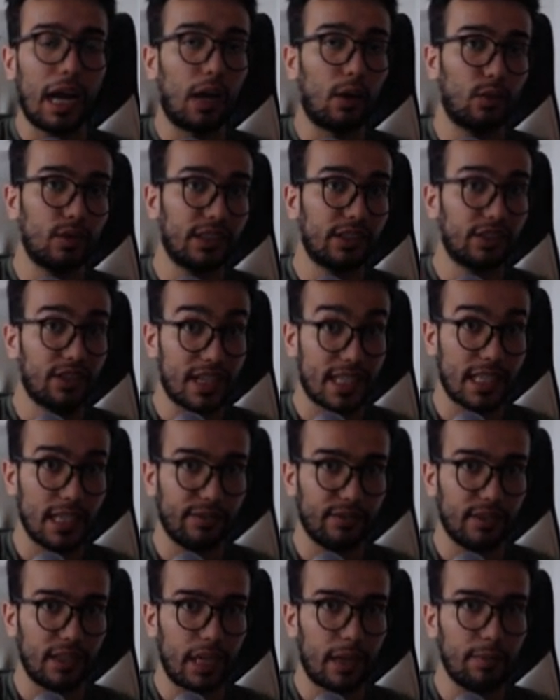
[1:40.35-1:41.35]
our
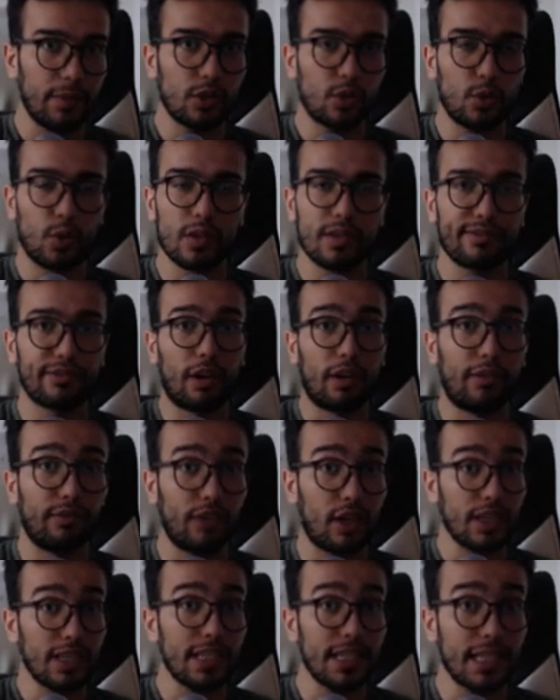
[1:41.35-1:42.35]
received damage goes from
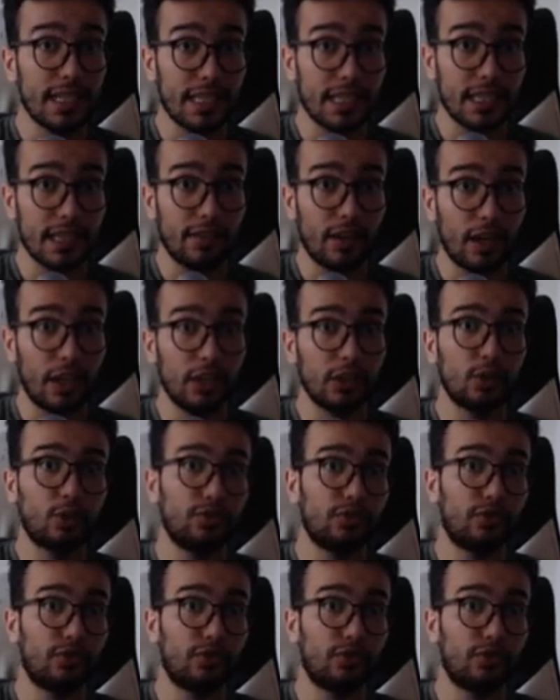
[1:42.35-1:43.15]
161 to